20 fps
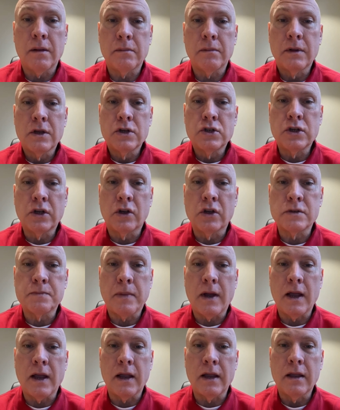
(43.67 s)
She goes
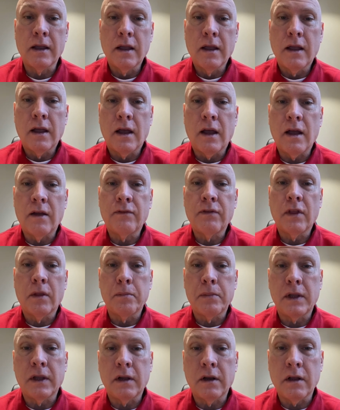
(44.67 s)
by
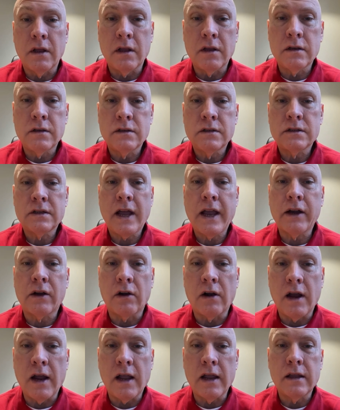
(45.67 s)
Filipina
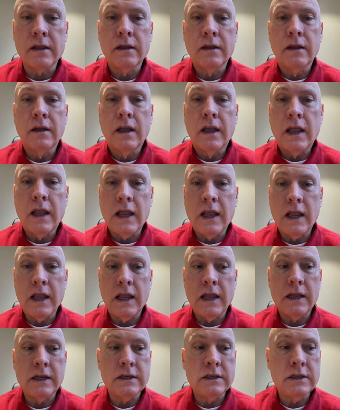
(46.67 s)
Tiger,
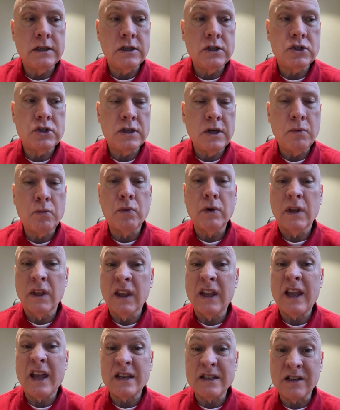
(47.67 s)
and she
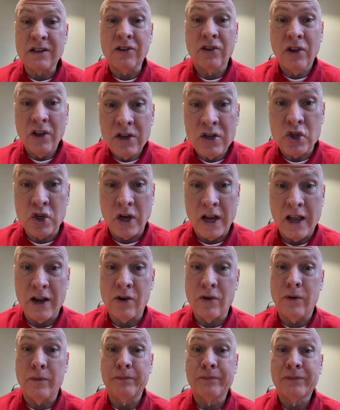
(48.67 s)
really has a good
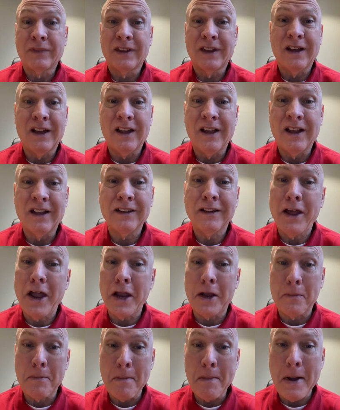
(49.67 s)
channel,
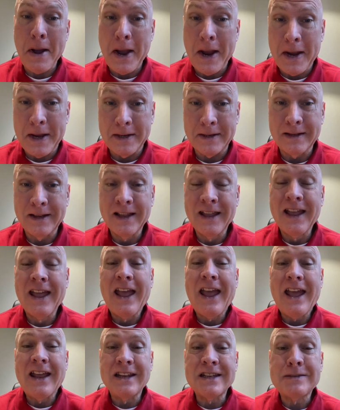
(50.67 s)
like mine,
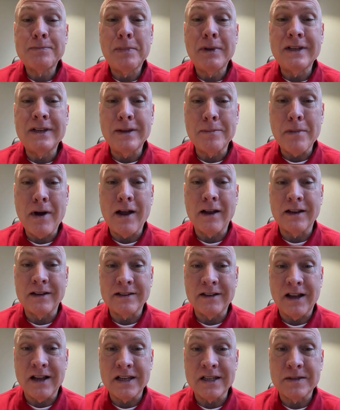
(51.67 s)
and it's been
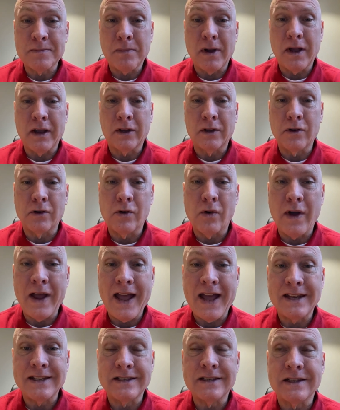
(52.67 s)
demonetized by Google
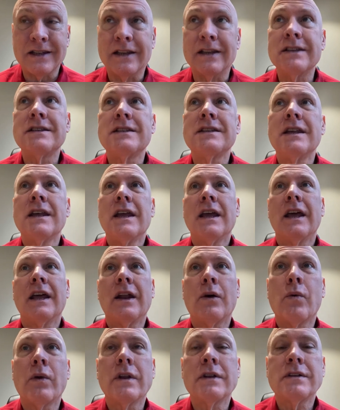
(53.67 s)
AdSense. And
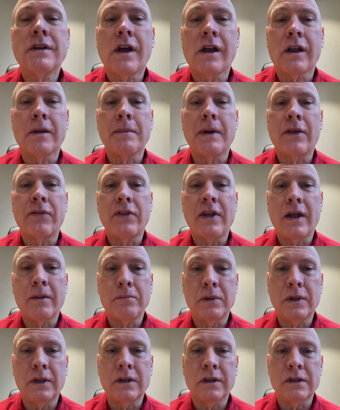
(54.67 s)
I want to talk about
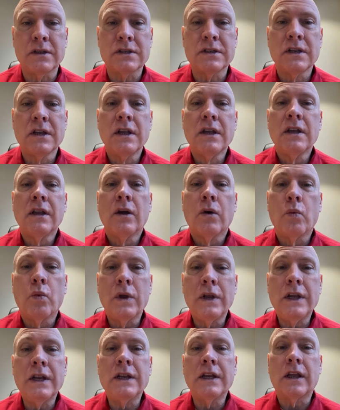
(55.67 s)
that because we
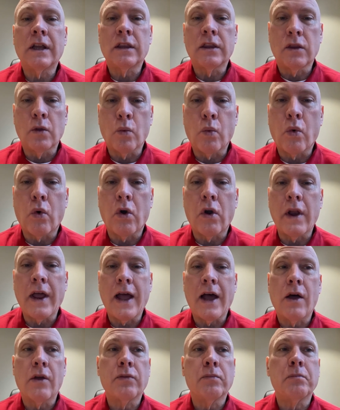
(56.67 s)
need to get the word
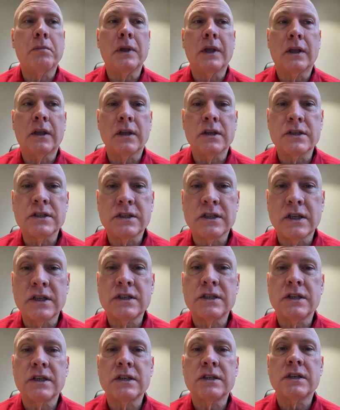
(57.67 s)
out, because
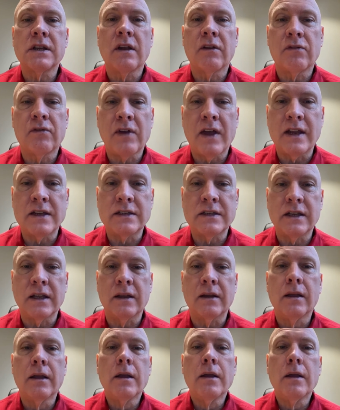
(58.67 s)
this is affecting